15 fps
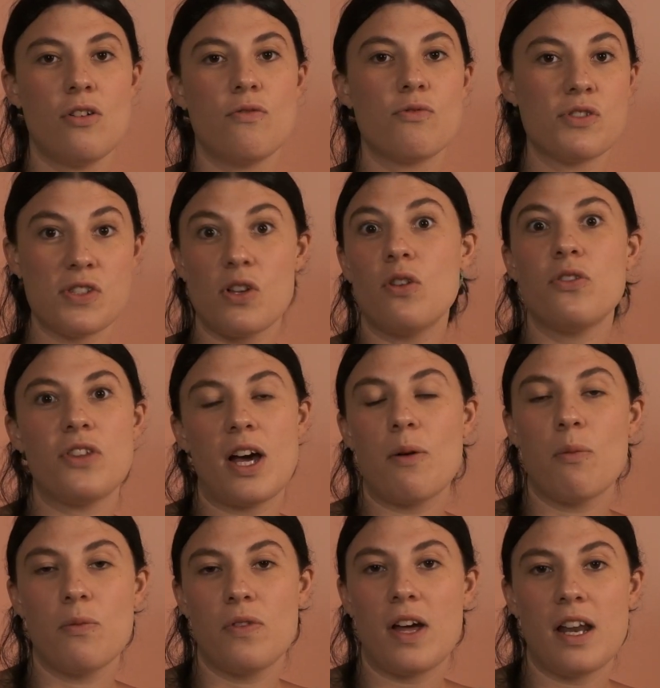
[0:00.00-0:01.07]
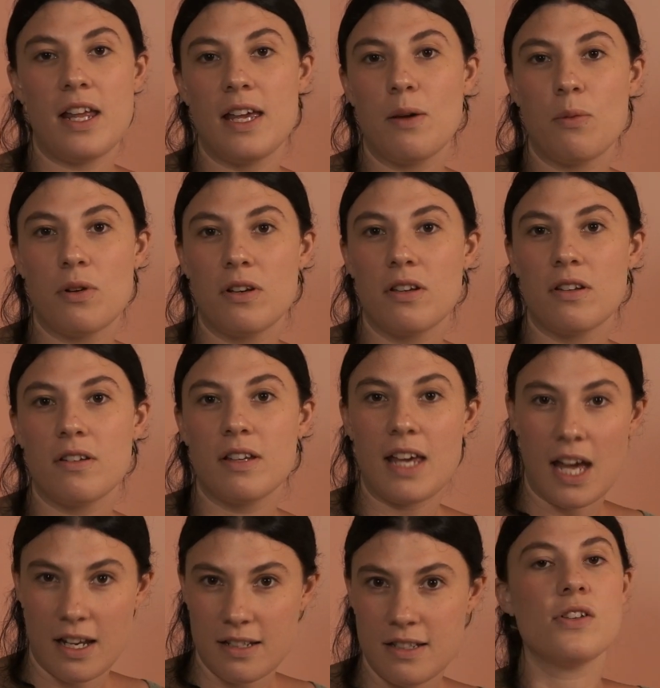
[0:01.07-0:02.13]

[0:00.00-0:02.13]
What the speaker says: result that he would get.